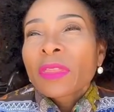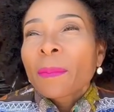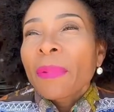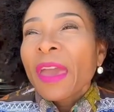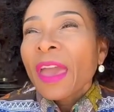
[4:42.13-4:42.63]
the
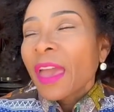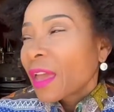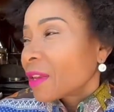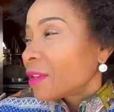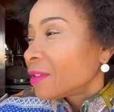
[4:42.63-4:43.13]

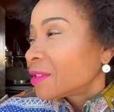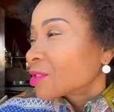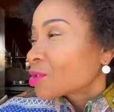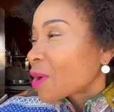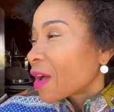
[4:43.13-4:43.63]
pan is
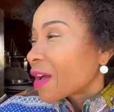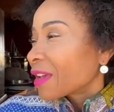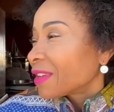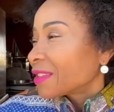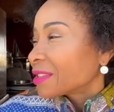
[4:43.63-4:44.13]
dry.
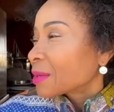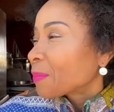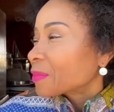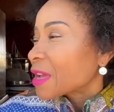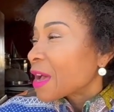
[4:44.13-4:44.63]
There's a
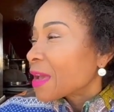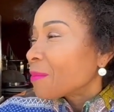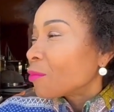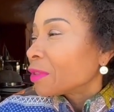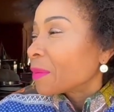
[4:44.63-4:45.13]

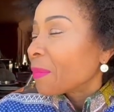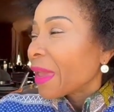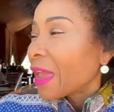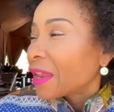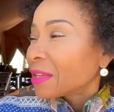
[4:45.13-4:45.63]
time when the
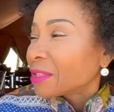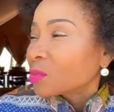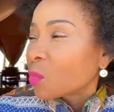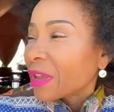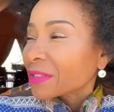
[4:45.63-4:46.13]
pan is wet.